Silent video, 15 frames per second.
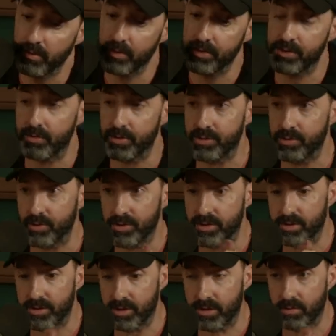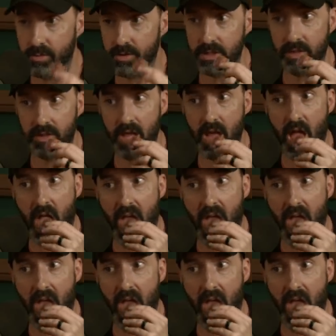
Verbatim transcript: Where'd you, where'd you, where'd you, yeah. where'd you get that?